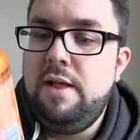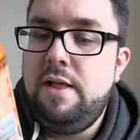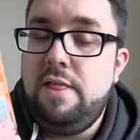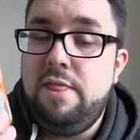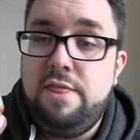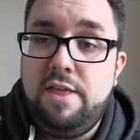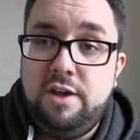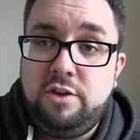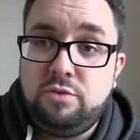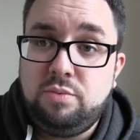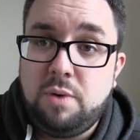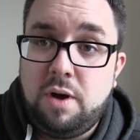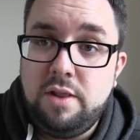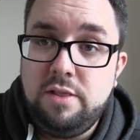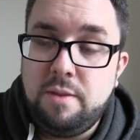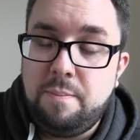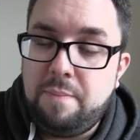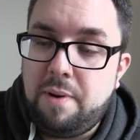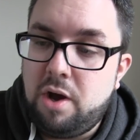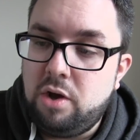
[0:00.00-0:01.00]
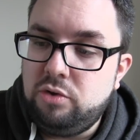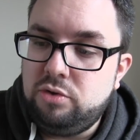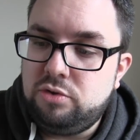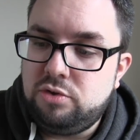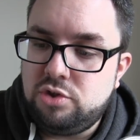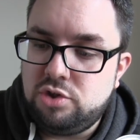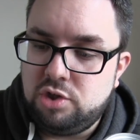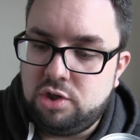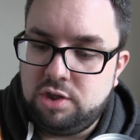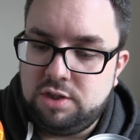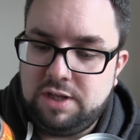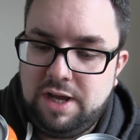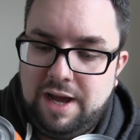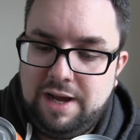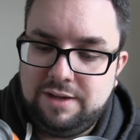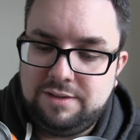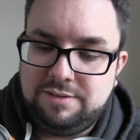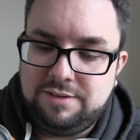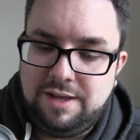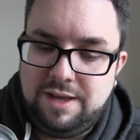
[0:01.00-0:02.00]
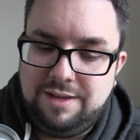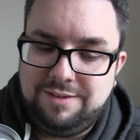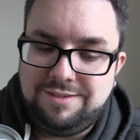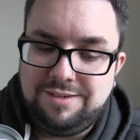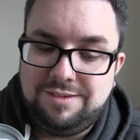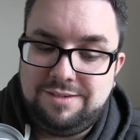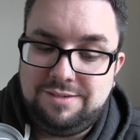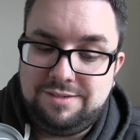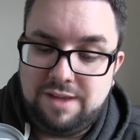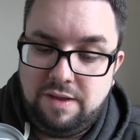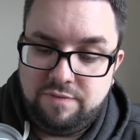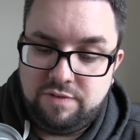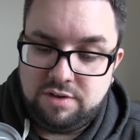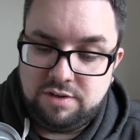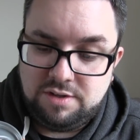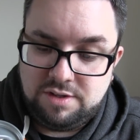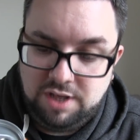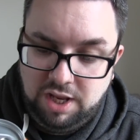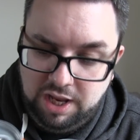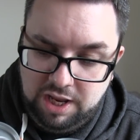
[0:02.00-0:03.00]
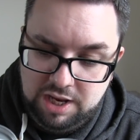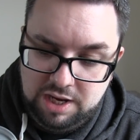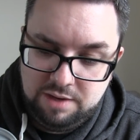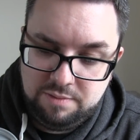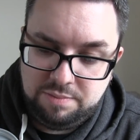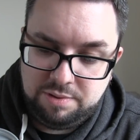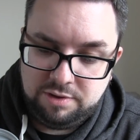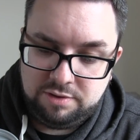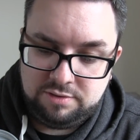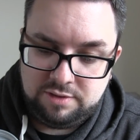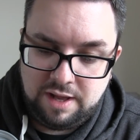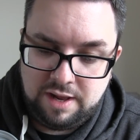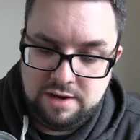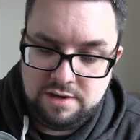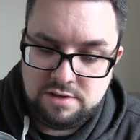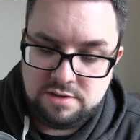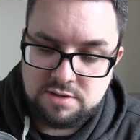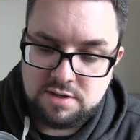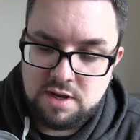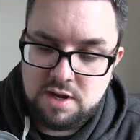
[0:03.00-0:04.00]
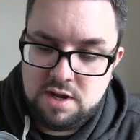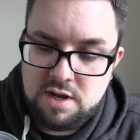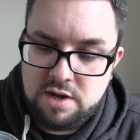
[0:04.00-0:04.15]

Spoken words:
This one, the post sugar tax, is 17%